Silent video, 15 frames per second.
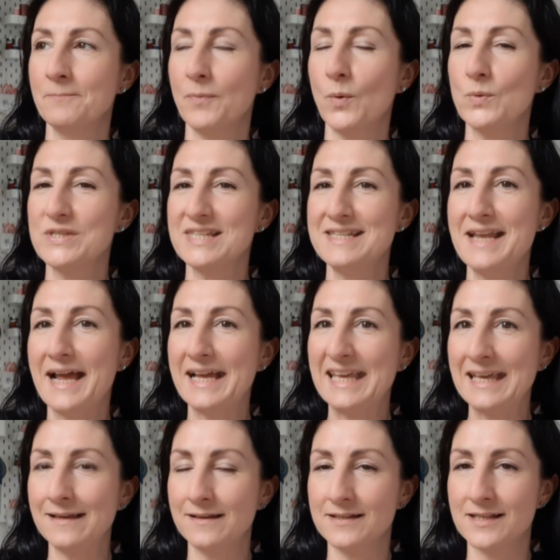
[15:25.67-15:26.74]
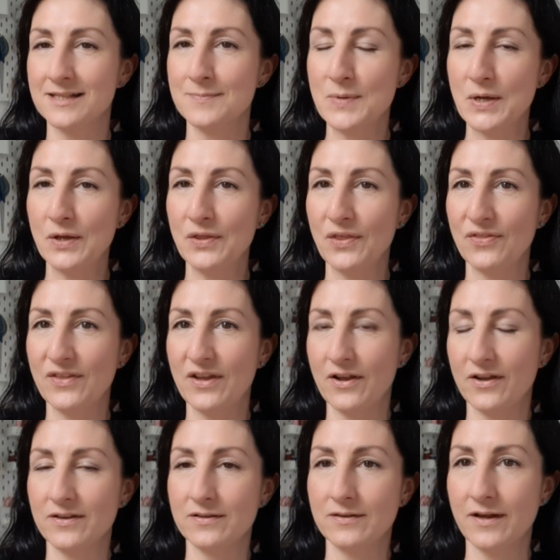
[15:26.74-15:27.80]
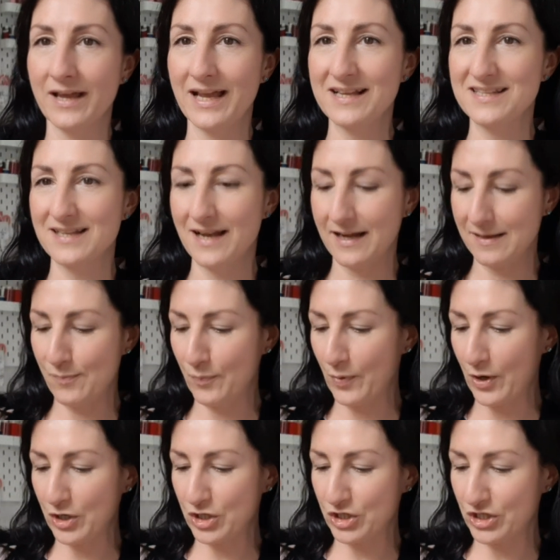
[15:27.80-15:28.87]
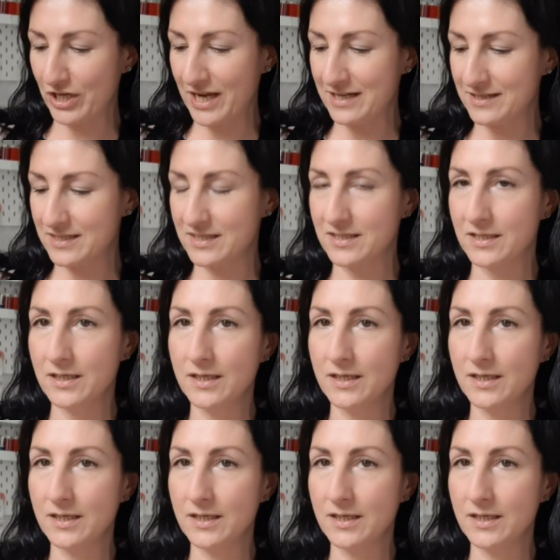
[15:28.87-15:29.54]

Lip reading: or snag it, because that's my other thing. I accidentally brush against,